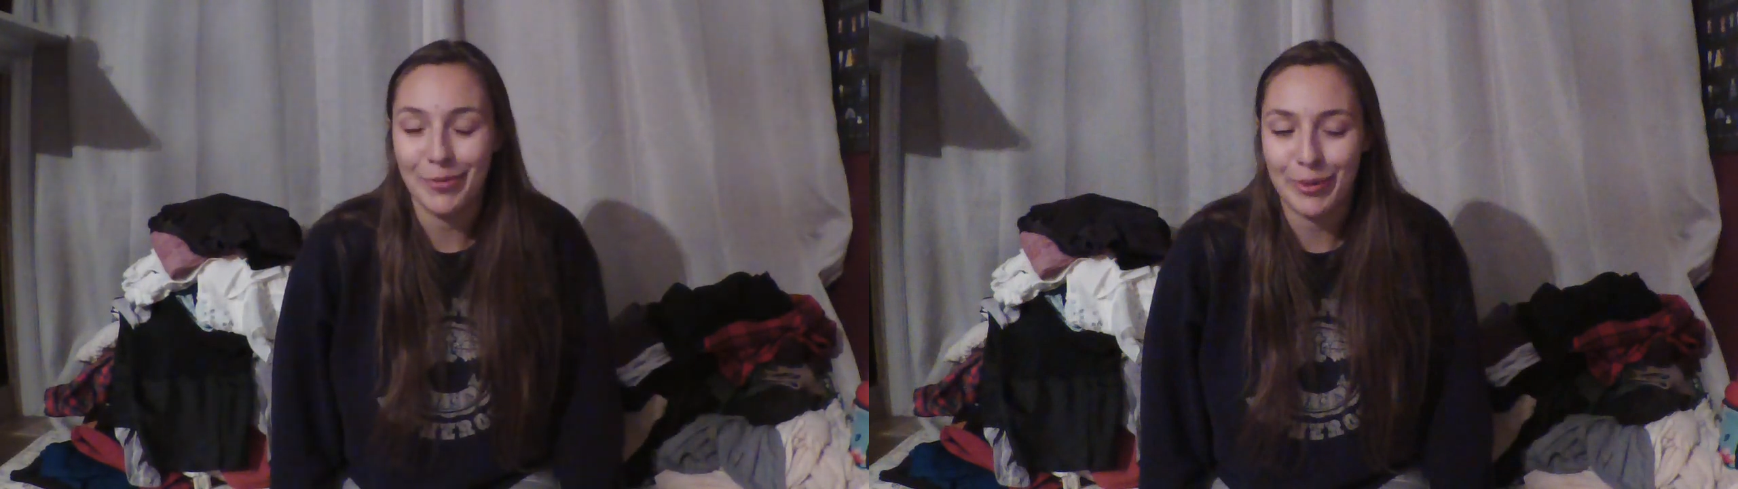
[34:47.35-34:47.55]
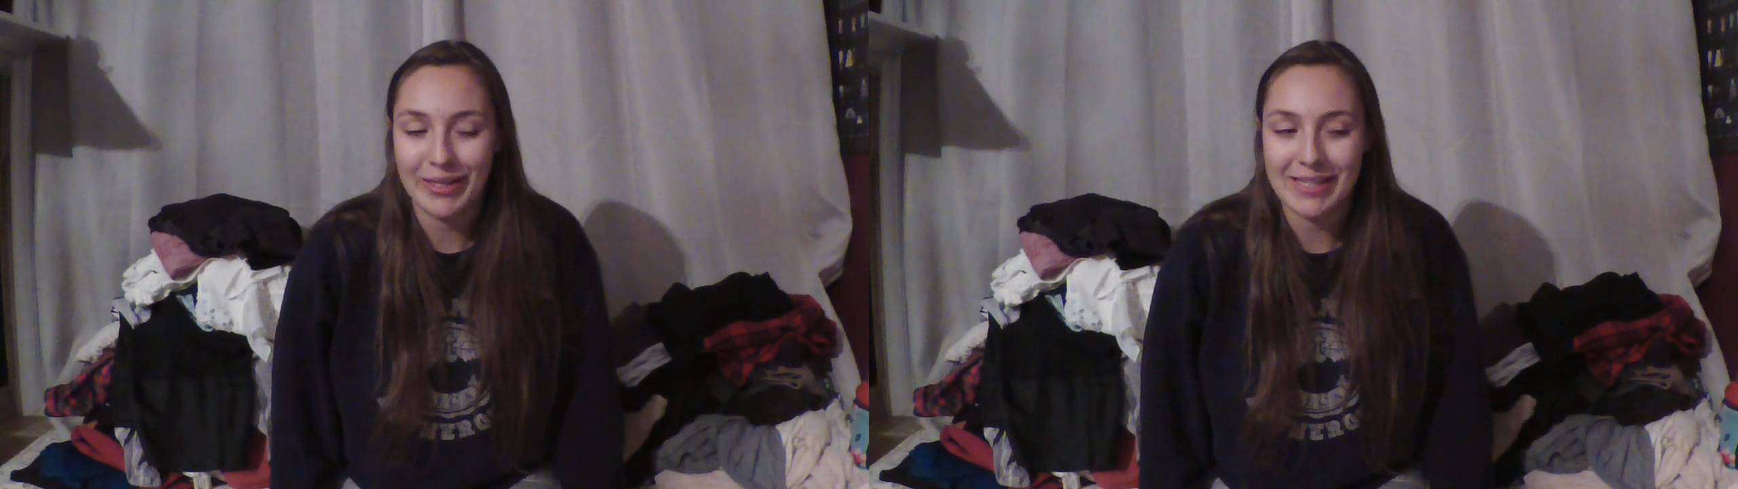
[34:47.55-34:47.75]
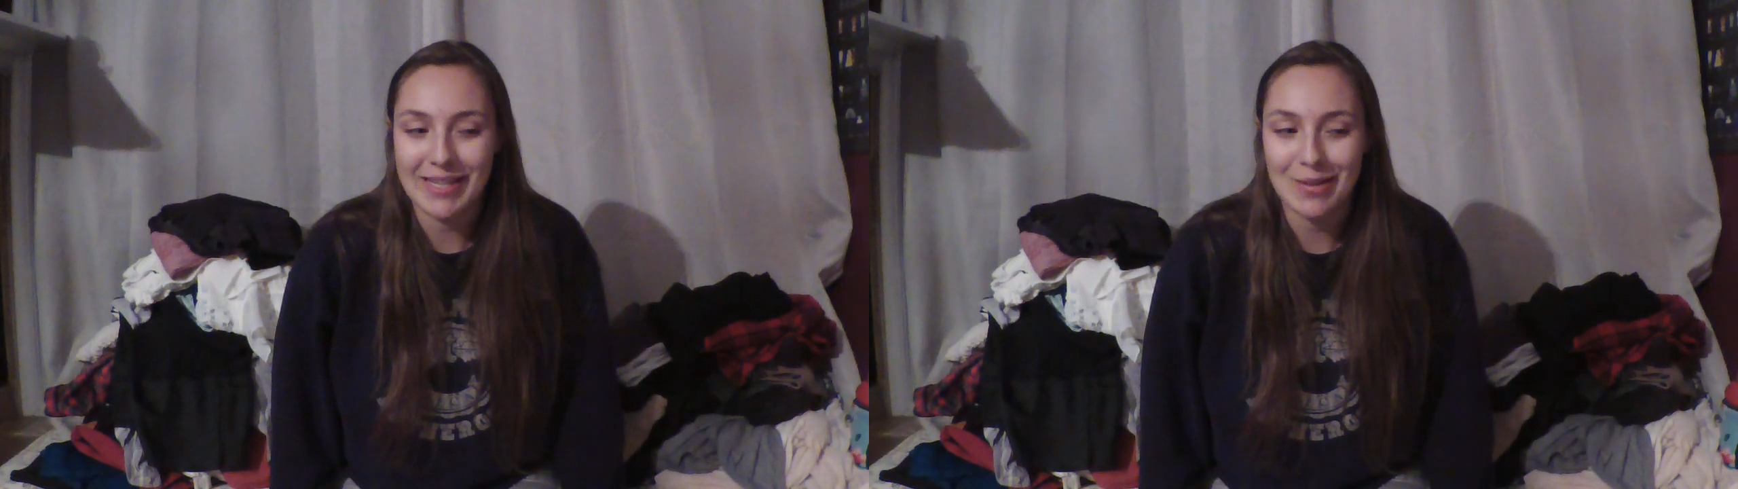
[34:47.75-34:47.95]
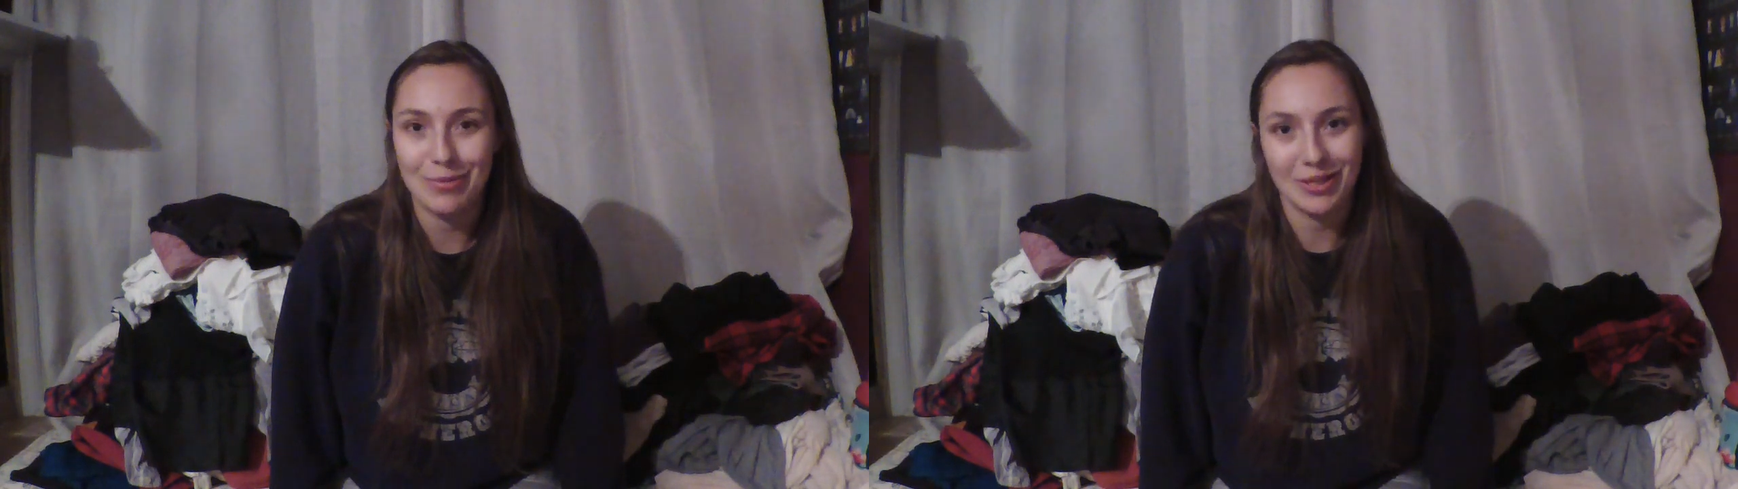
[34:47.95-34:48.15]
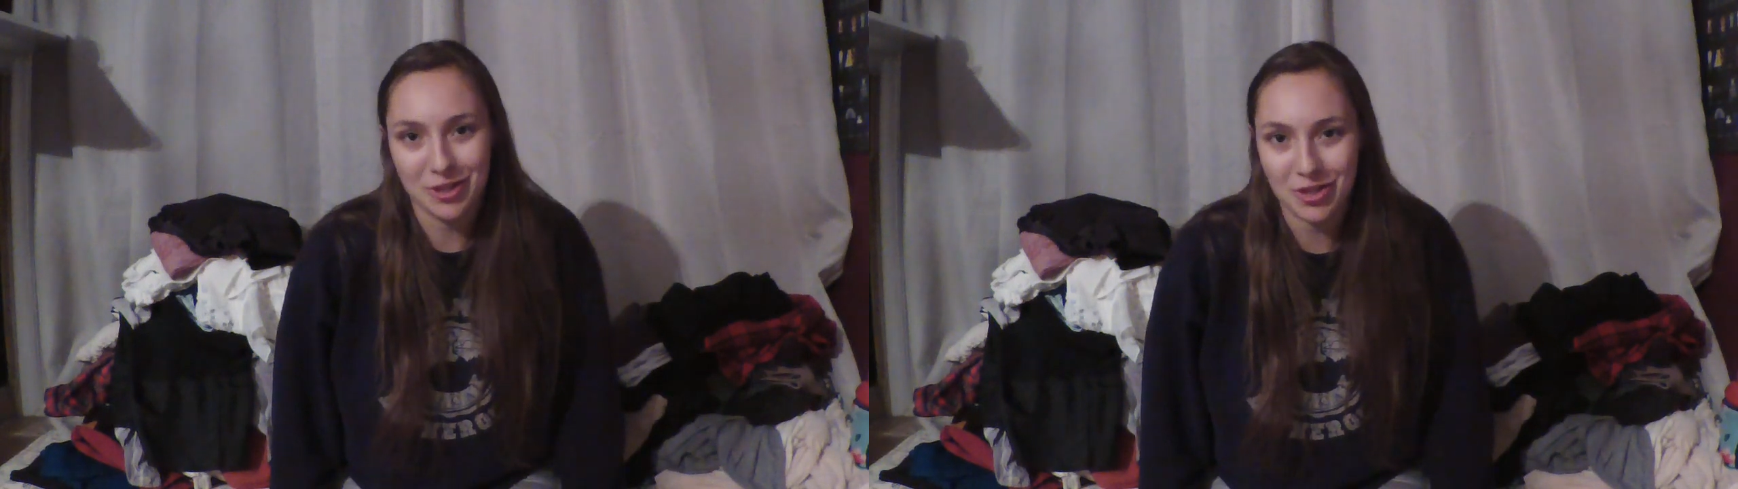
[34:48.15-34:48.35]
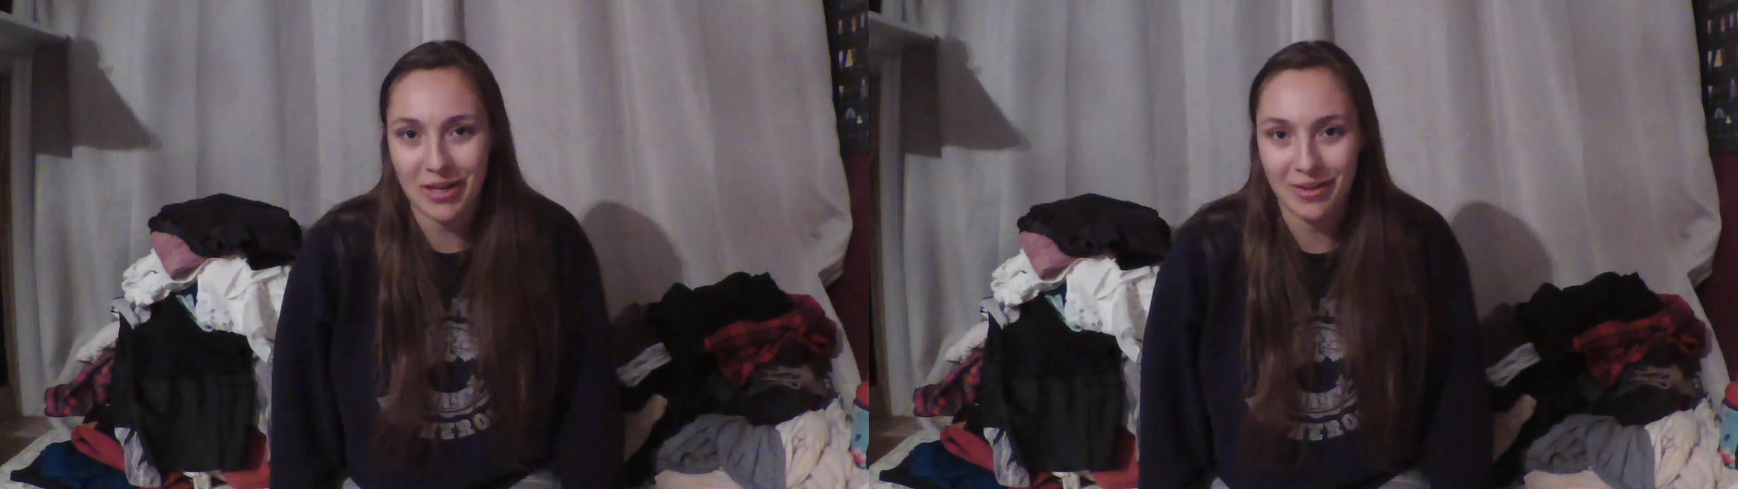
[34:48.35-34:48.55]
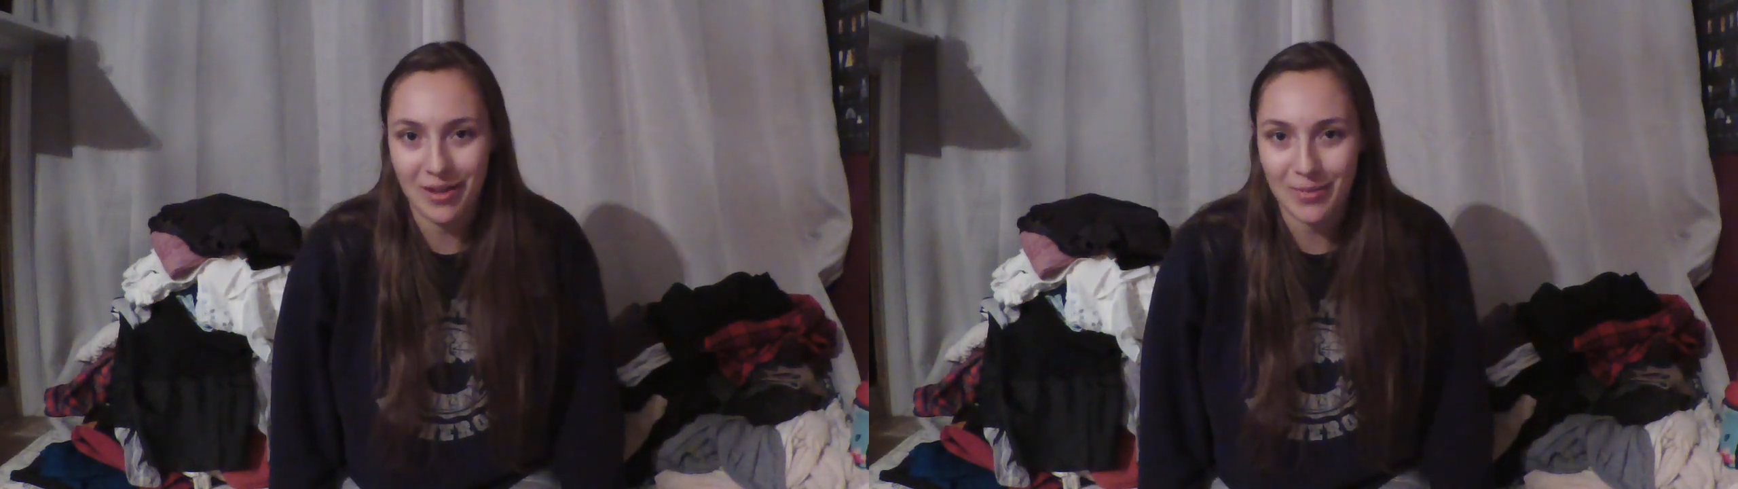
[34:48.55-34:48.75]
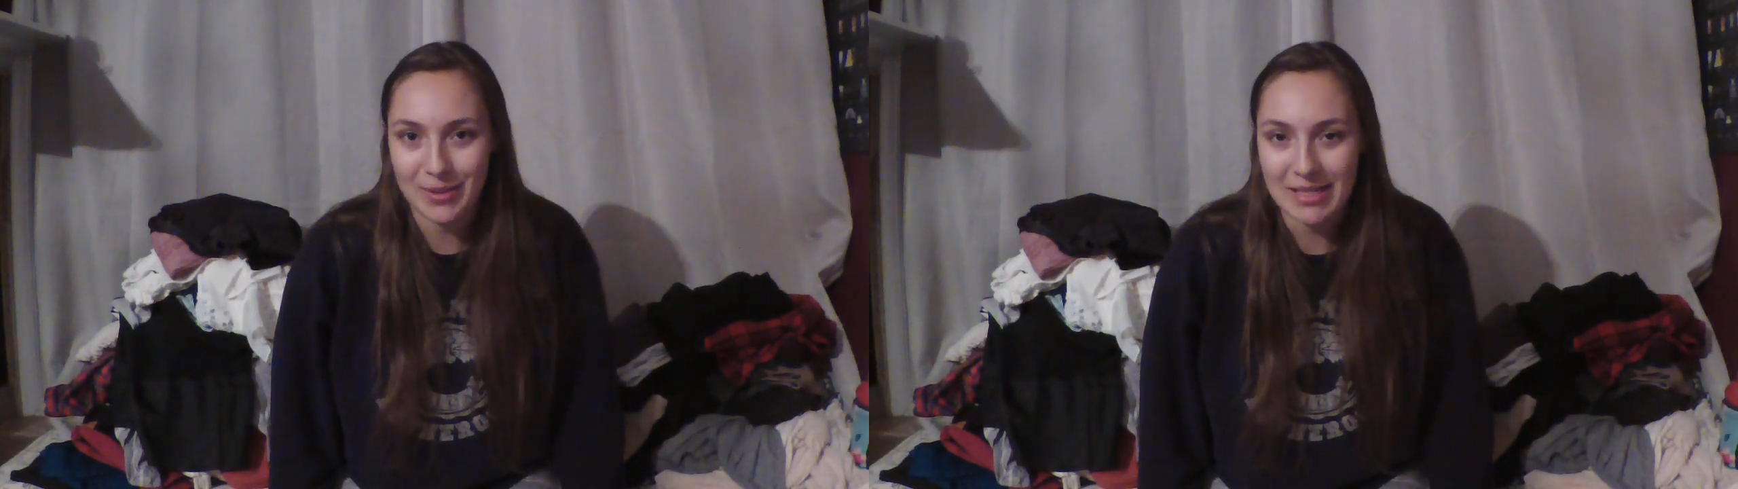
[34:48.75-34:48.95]
really keeping this channel
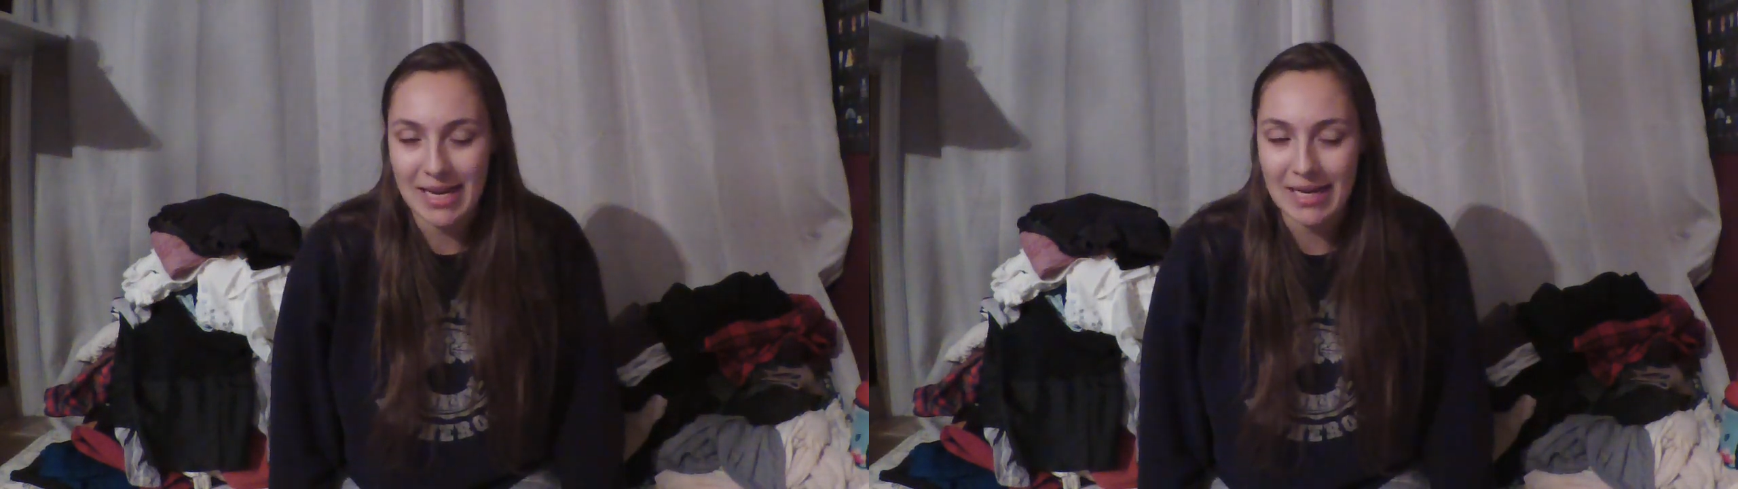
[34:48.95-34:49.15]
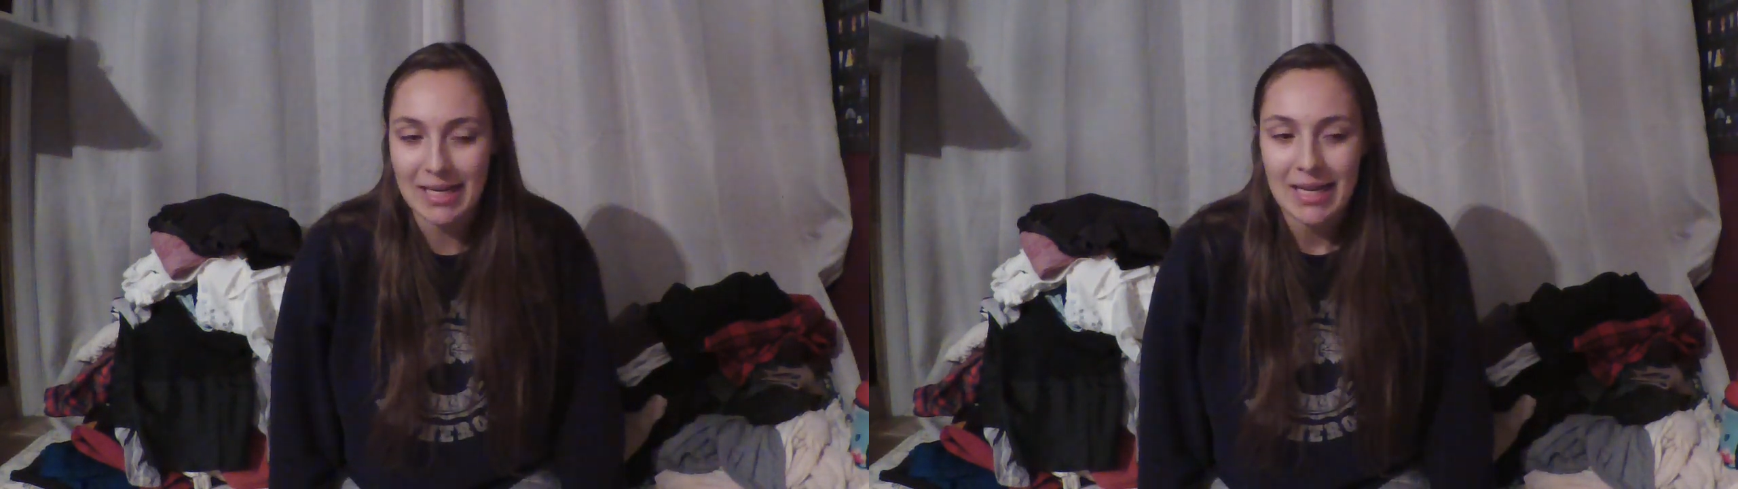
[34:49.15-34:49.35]
up to date,